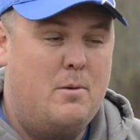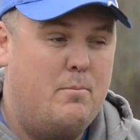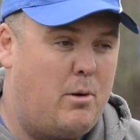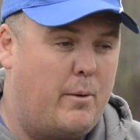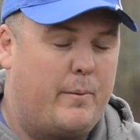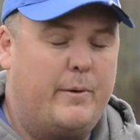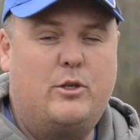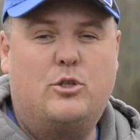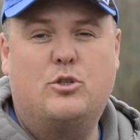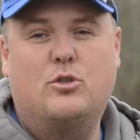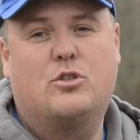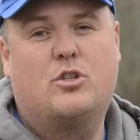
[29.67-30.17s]

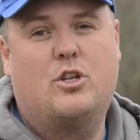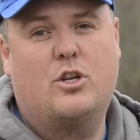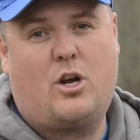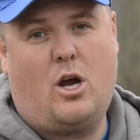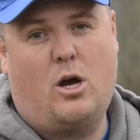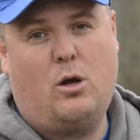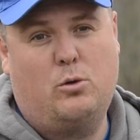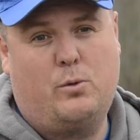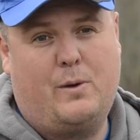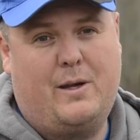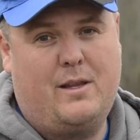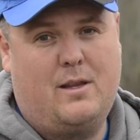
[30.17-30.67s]
probably due to the
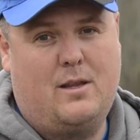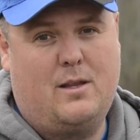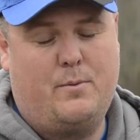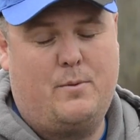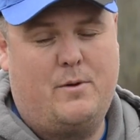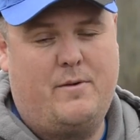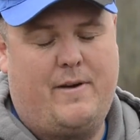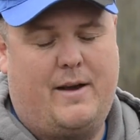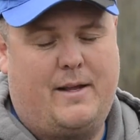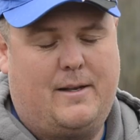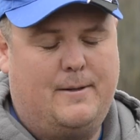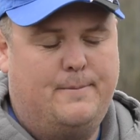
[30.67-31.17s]
cold weather that
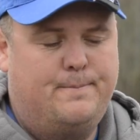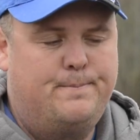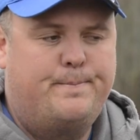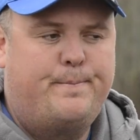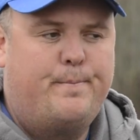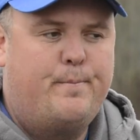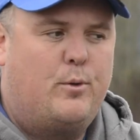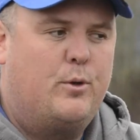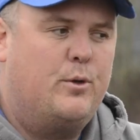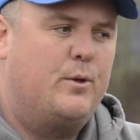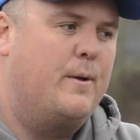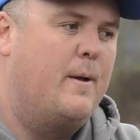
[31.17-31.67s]
we've had.
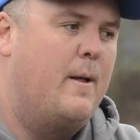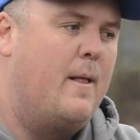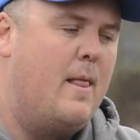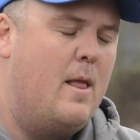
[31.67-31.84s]
But